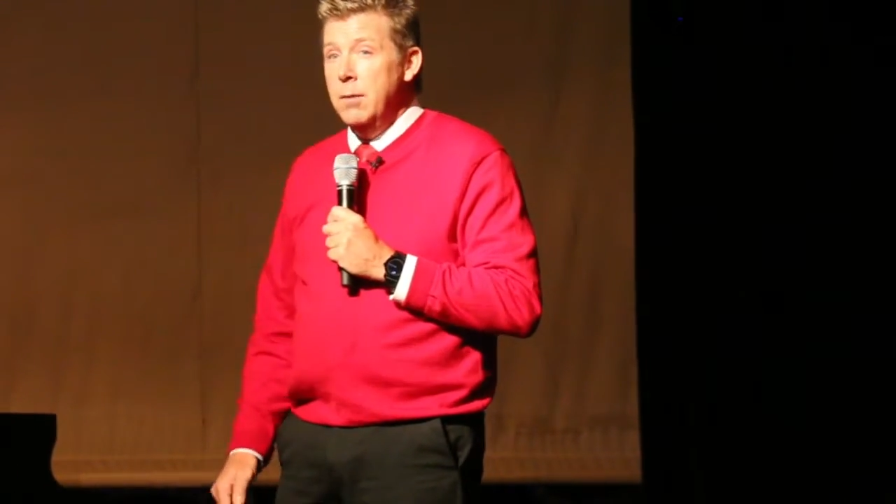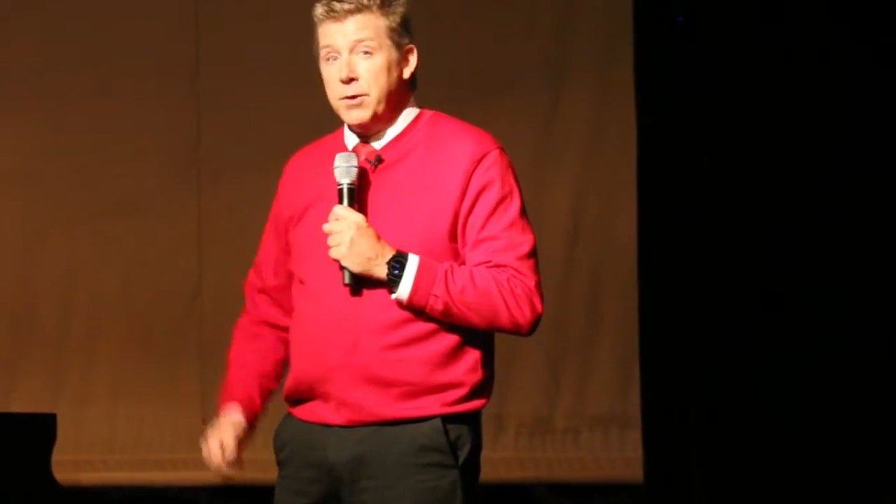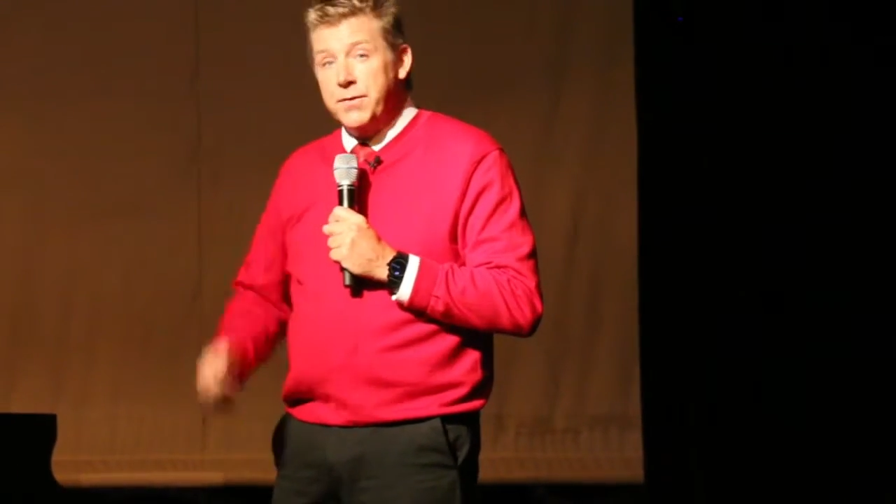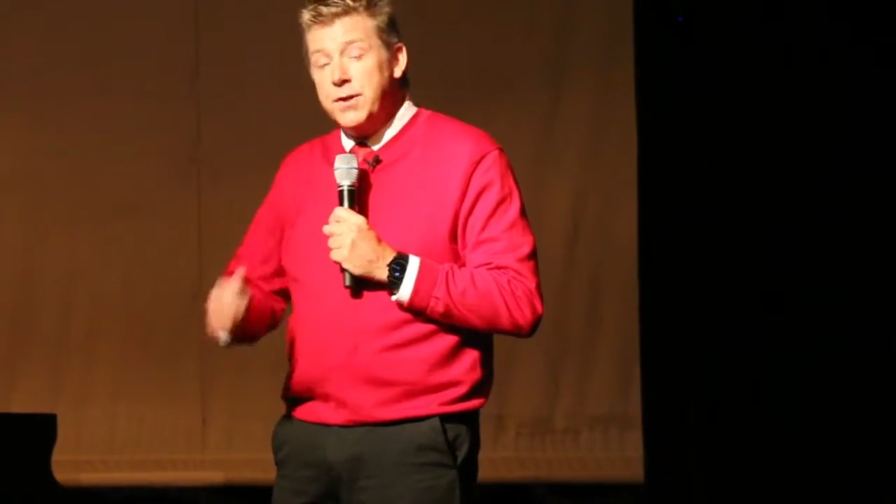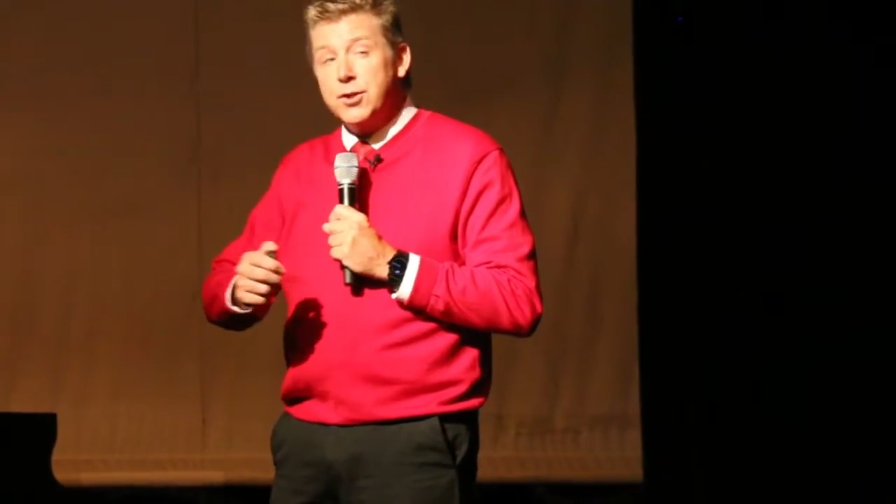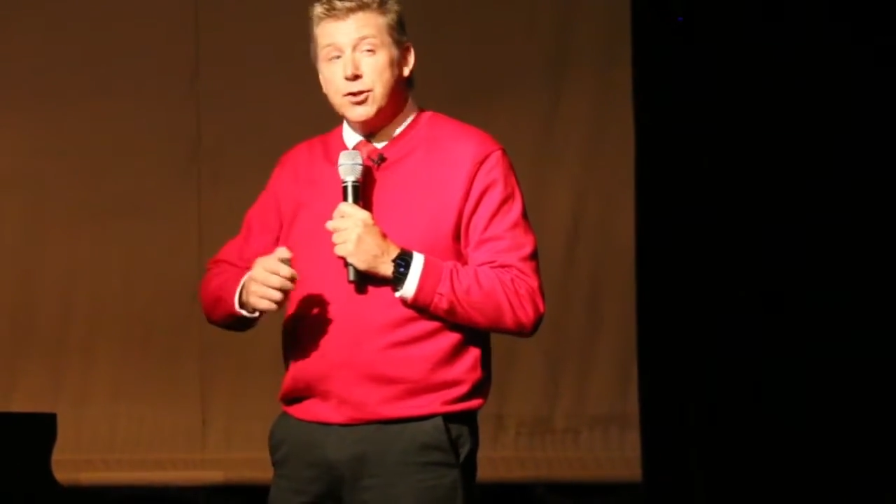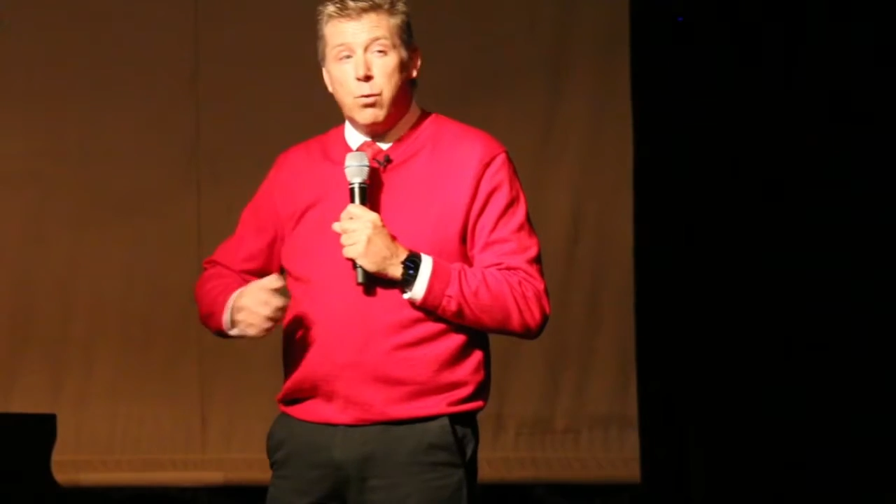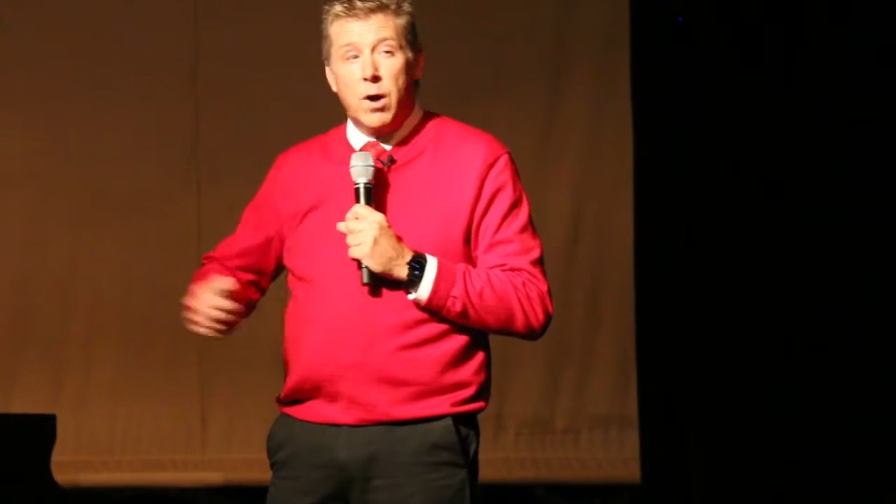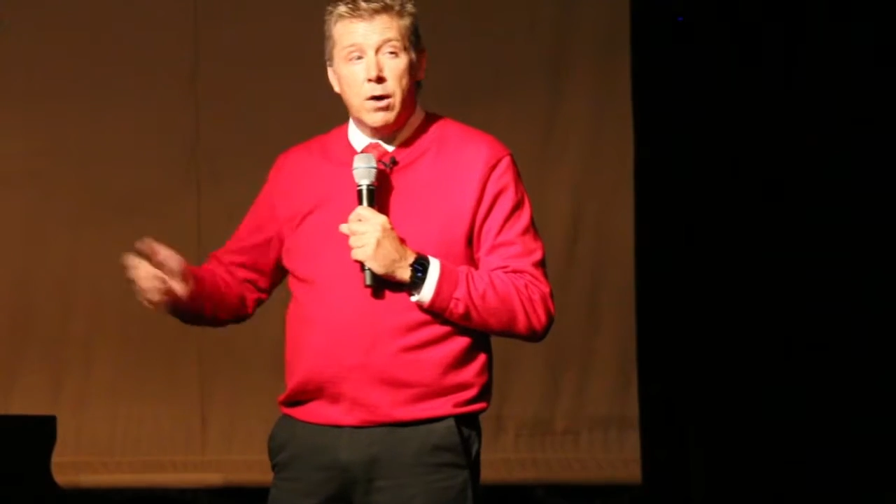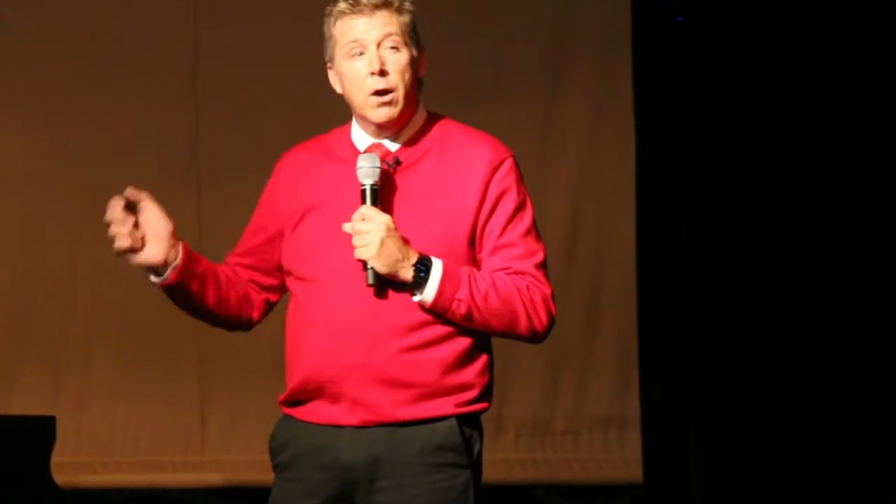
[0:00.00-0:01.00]
But this
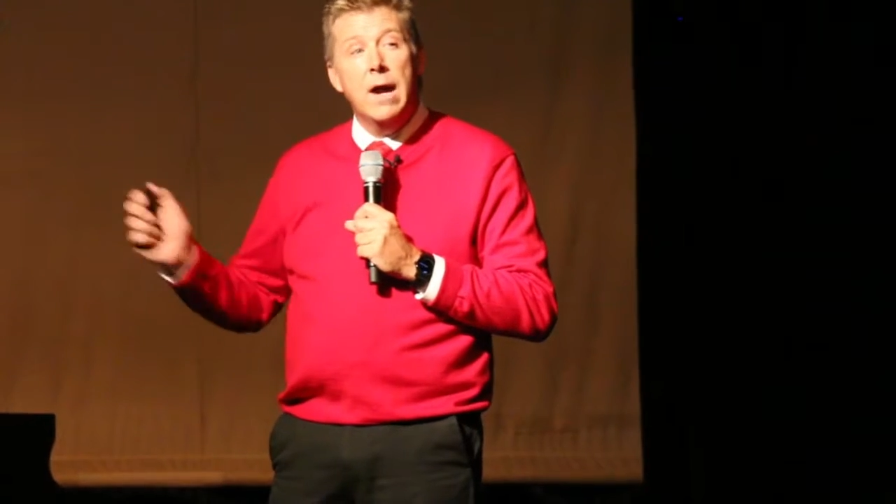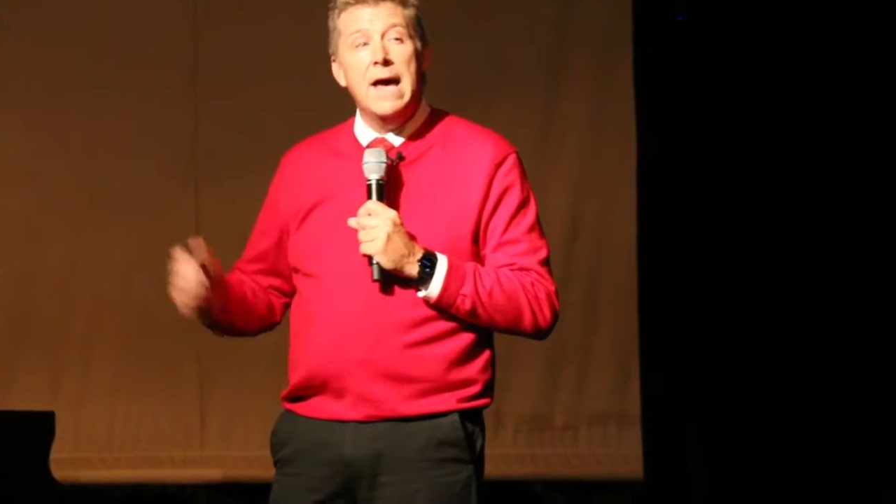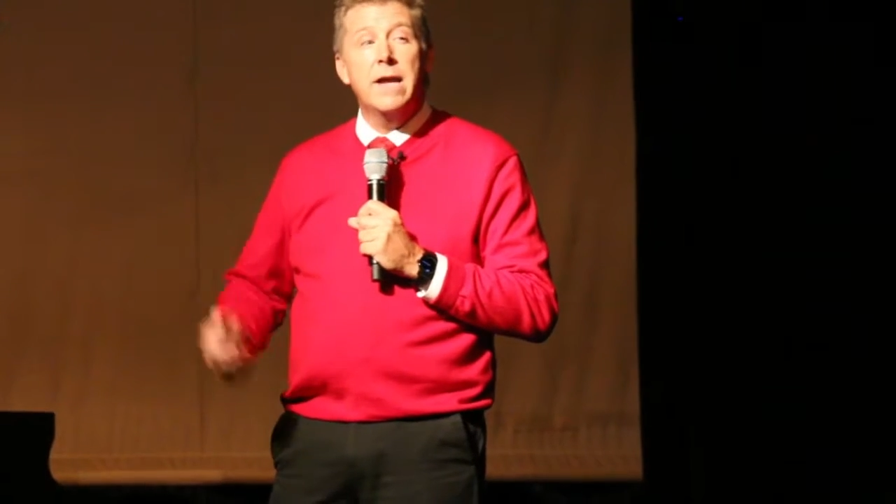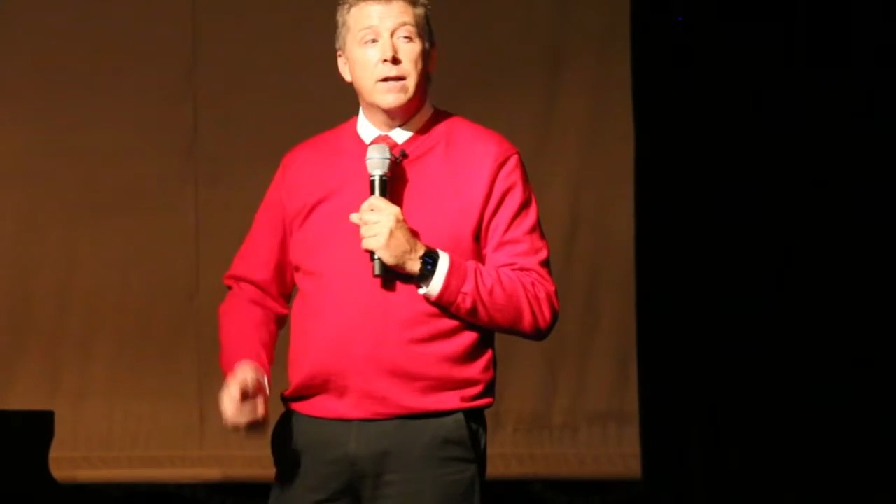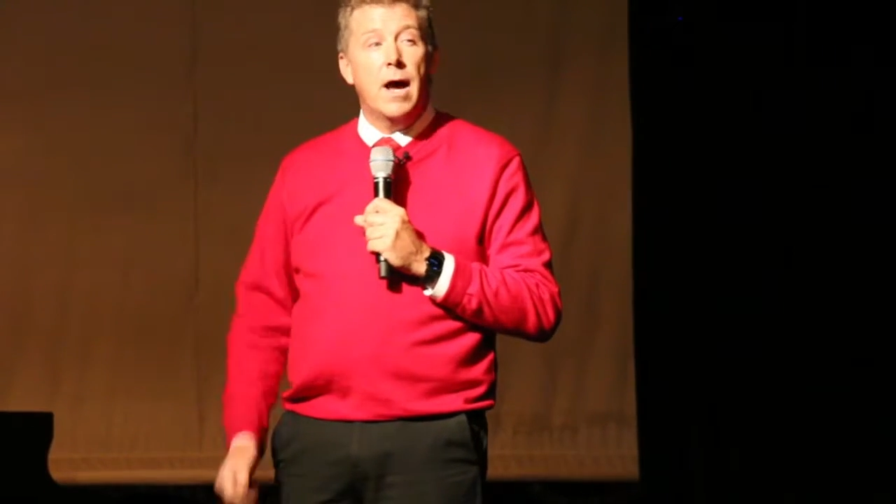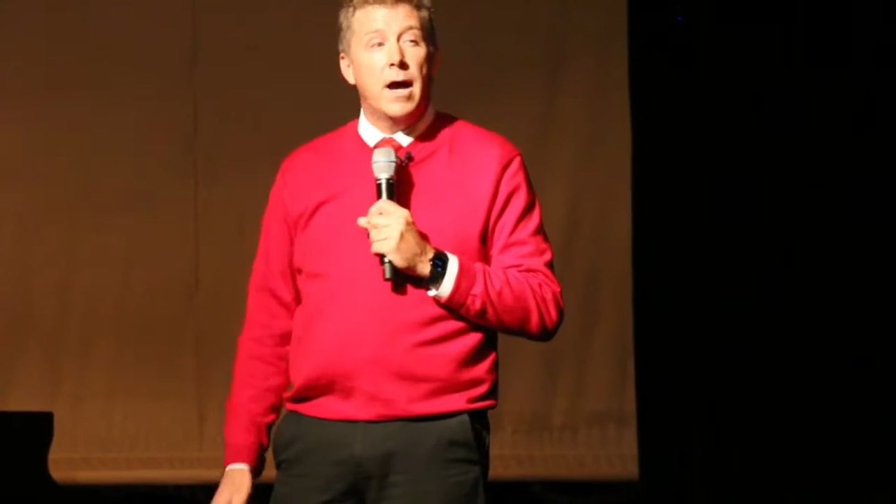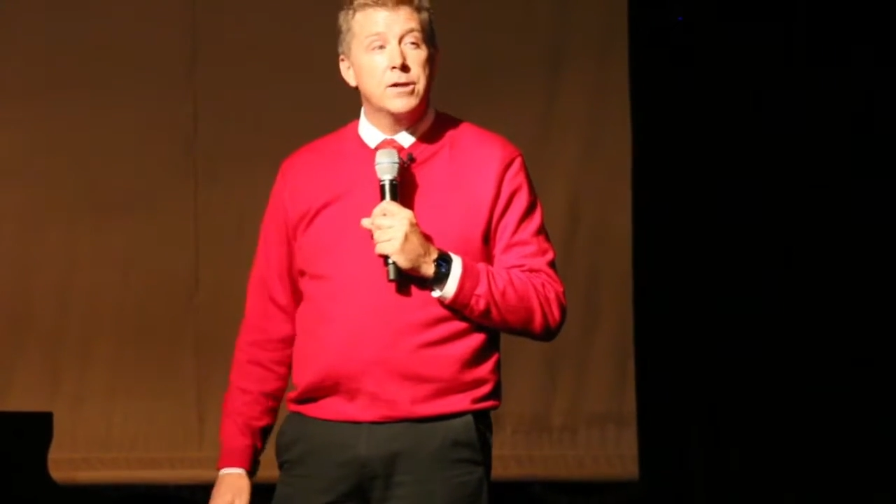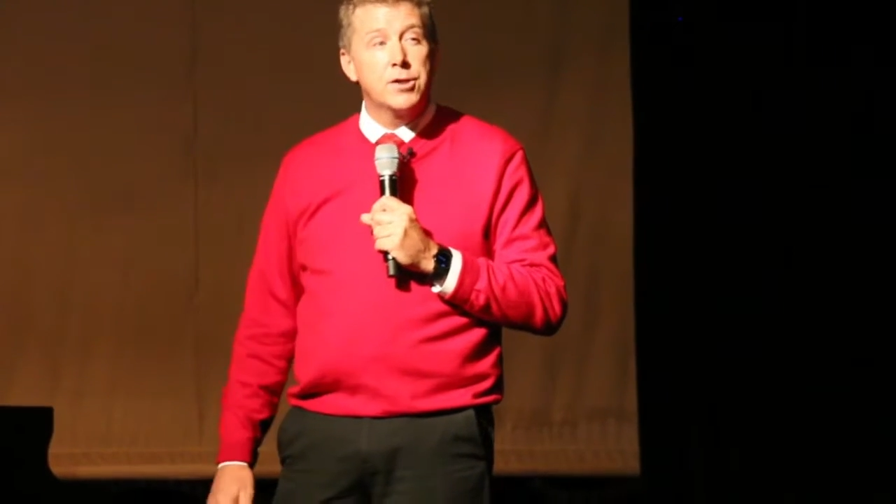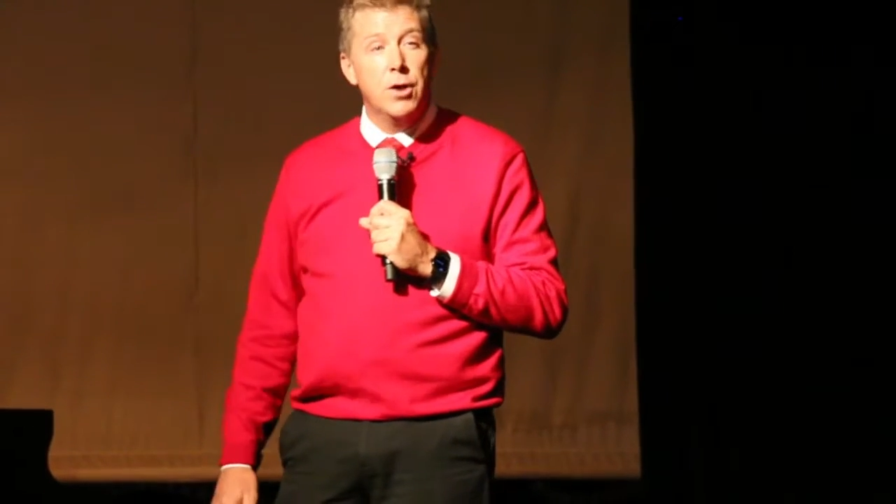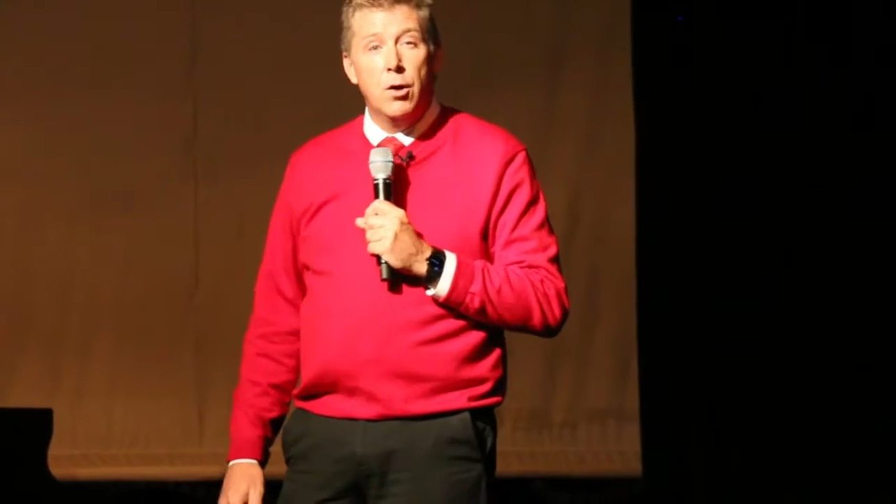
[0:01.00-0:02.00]
is where
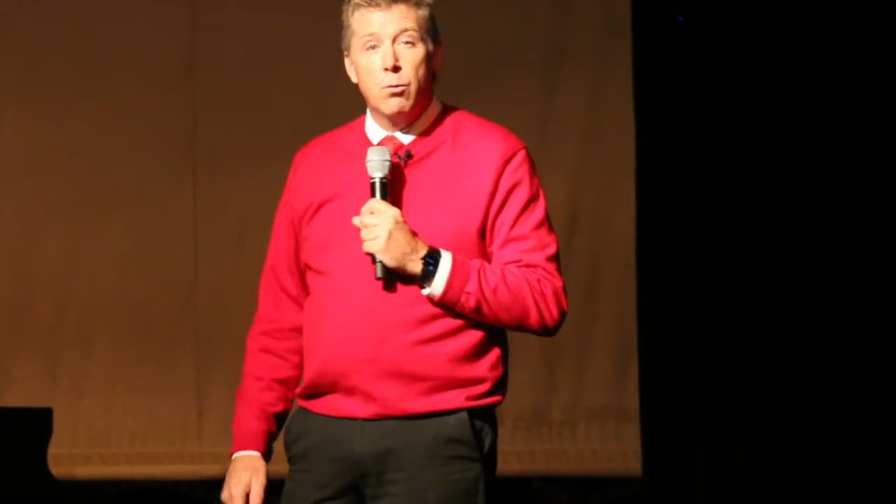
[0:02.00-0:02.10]
headlines